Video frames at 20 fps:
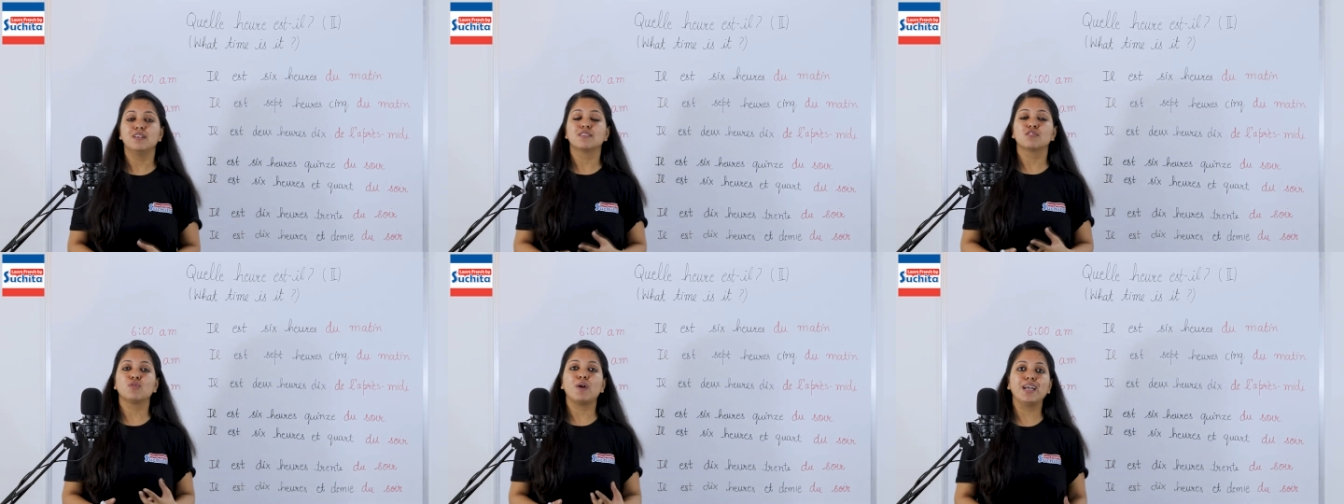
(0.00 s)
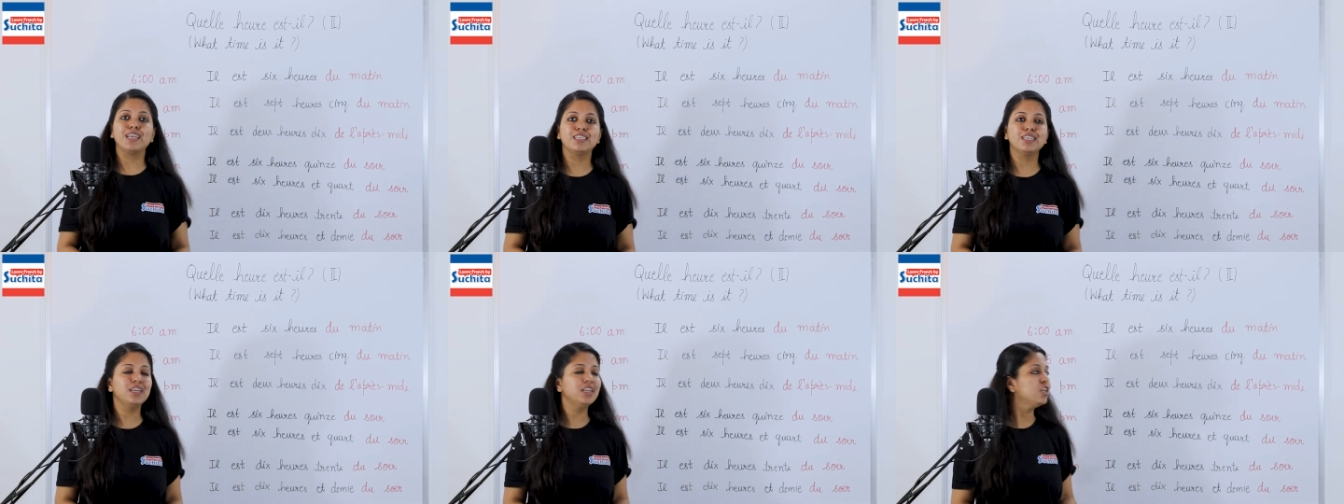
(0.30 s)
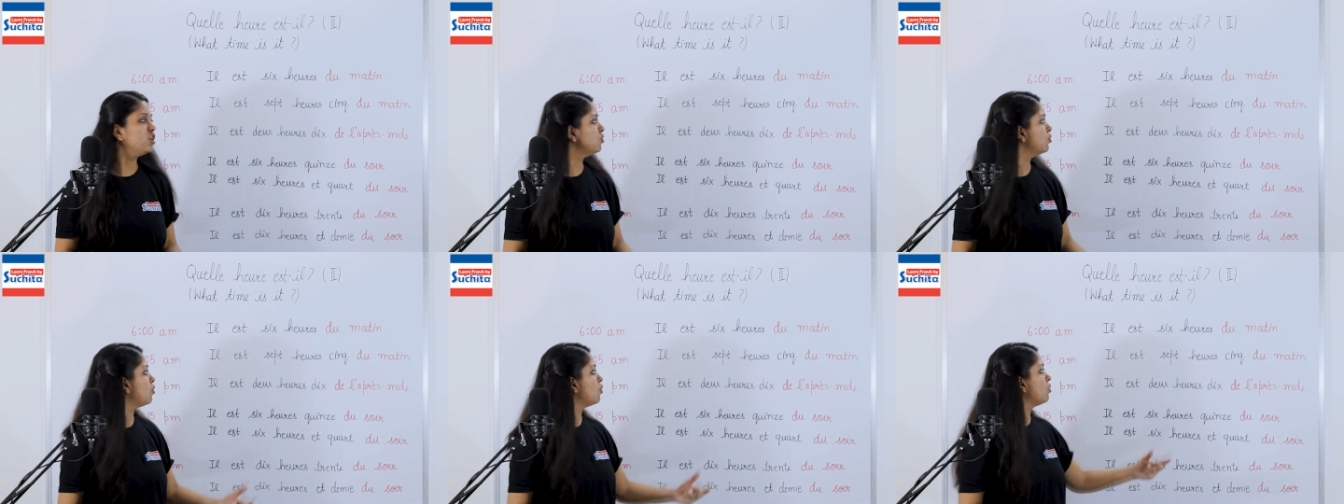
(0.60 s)
So
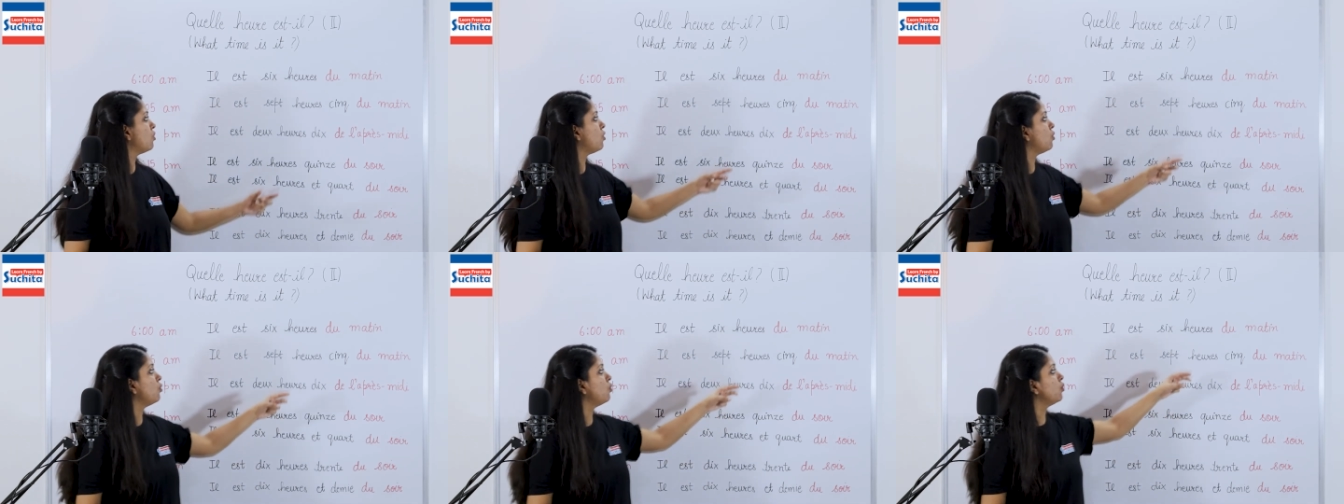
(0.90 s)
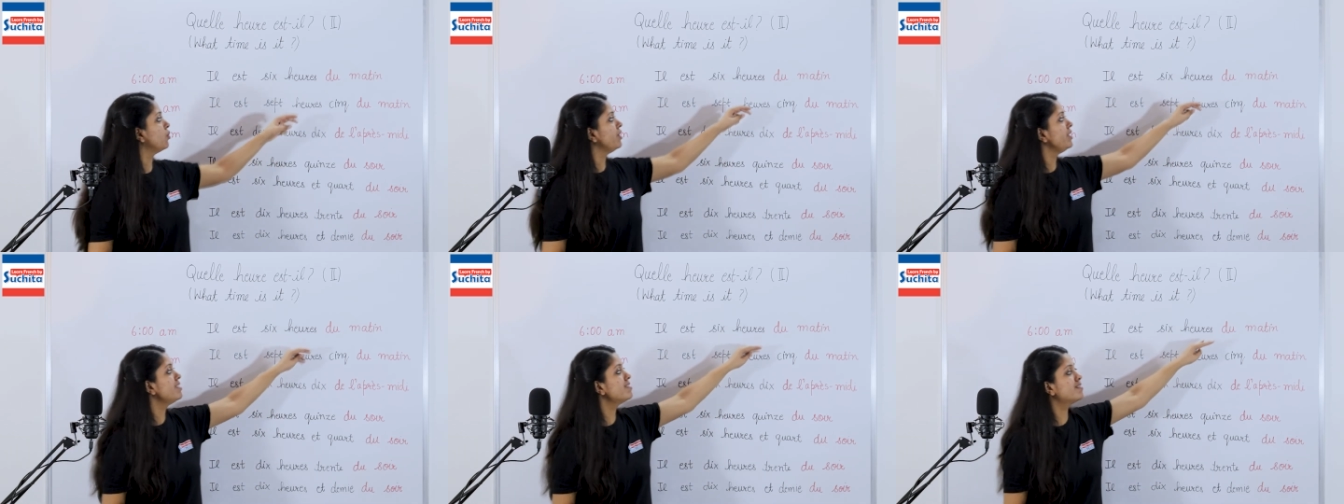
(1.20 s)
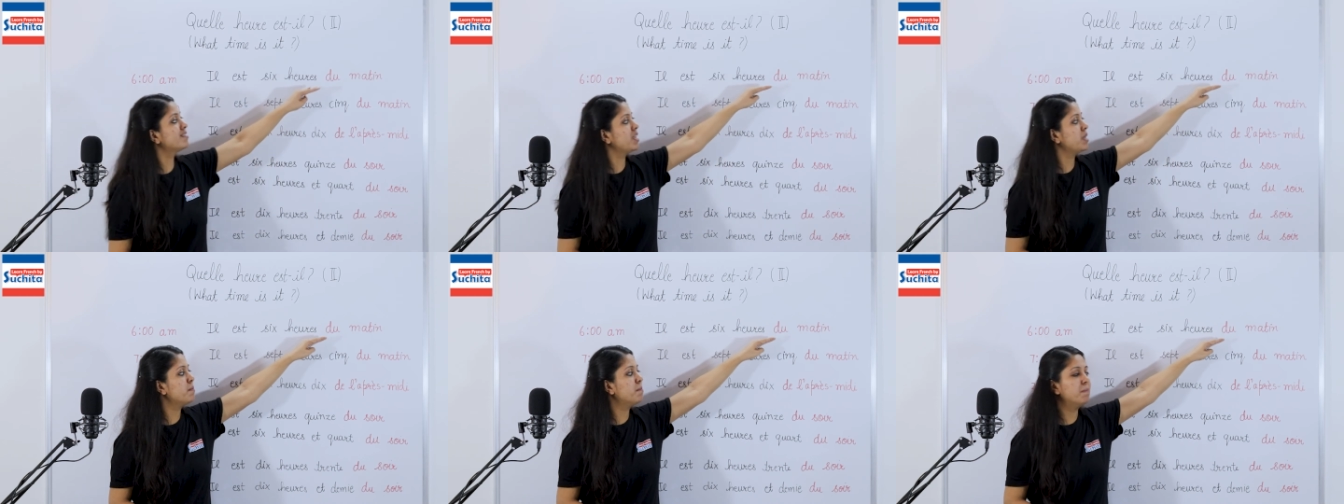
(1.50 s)
ideally you only
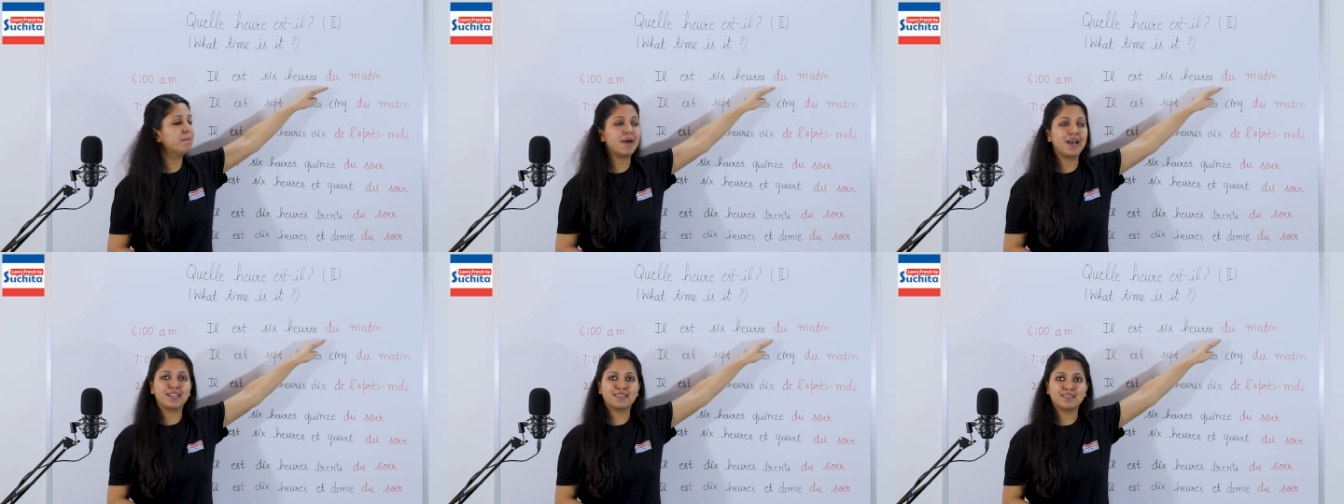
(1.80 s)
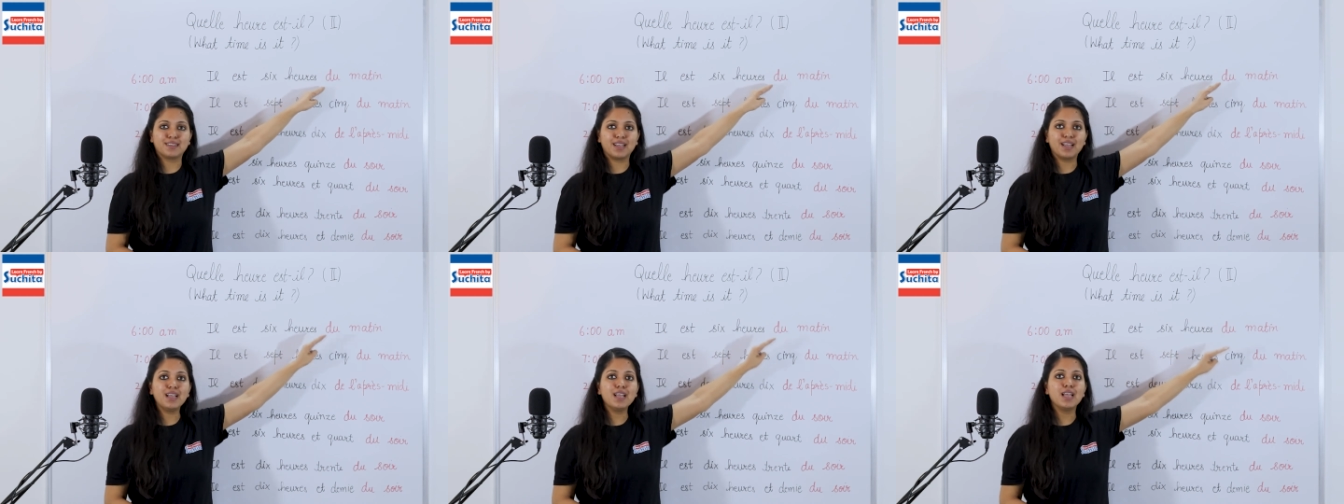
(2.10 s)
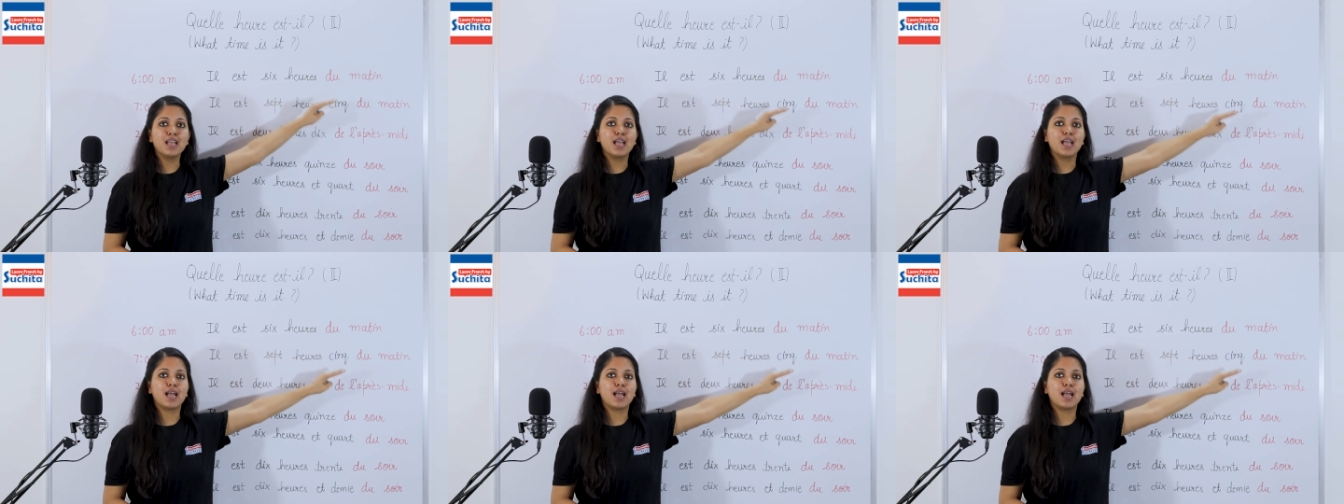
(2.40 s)
say matin,